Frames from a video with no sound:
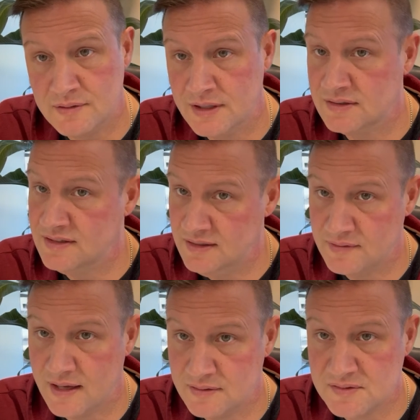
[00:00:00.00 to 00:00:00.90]
it
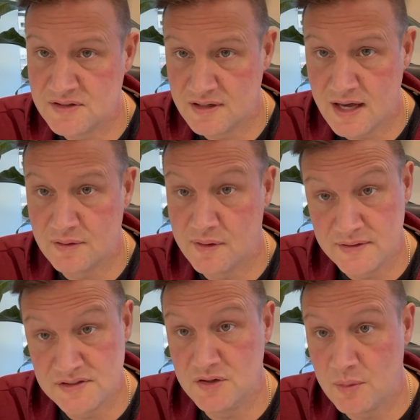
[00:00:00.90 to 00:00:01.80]
devalues the dollar
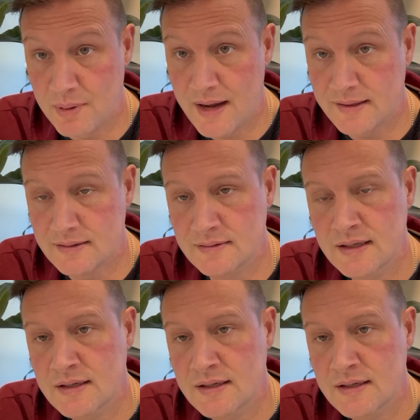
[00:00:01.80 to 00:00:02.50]
that's in your pocket.